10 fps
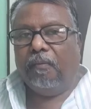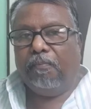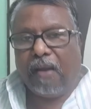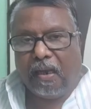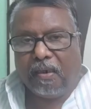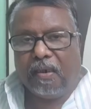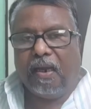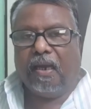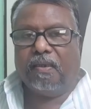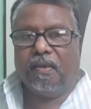
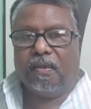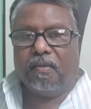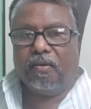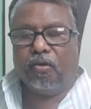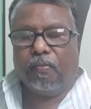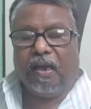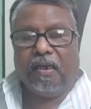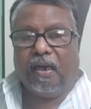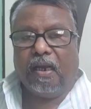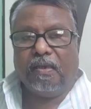pancreas. So
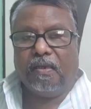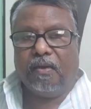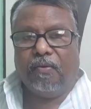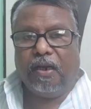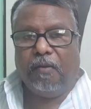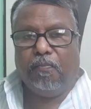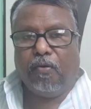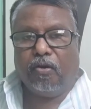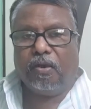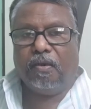pancreas is a very
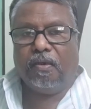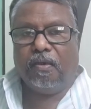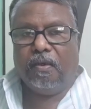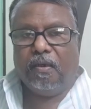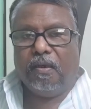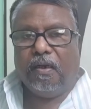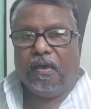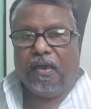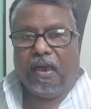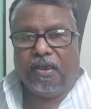important
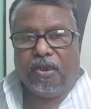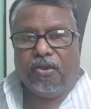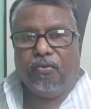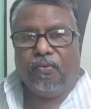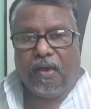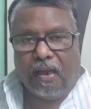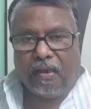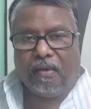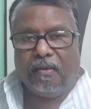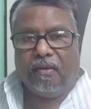digestive
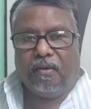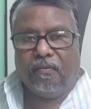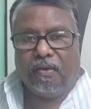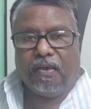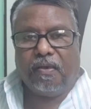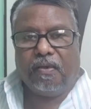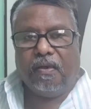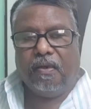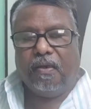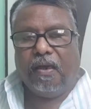gland, which is
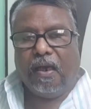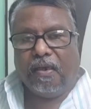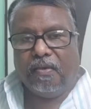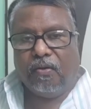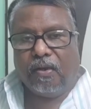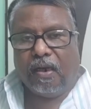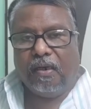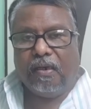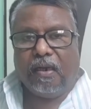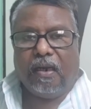
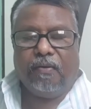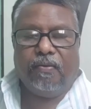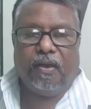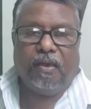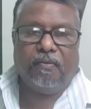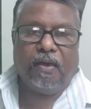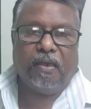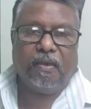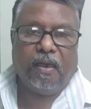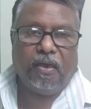exocrine as well
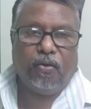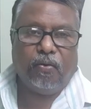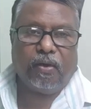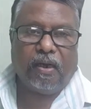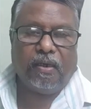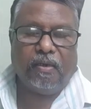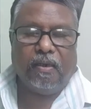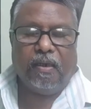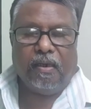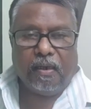as endocrine
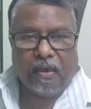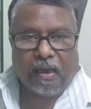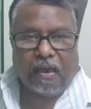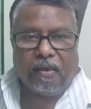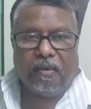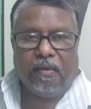gland.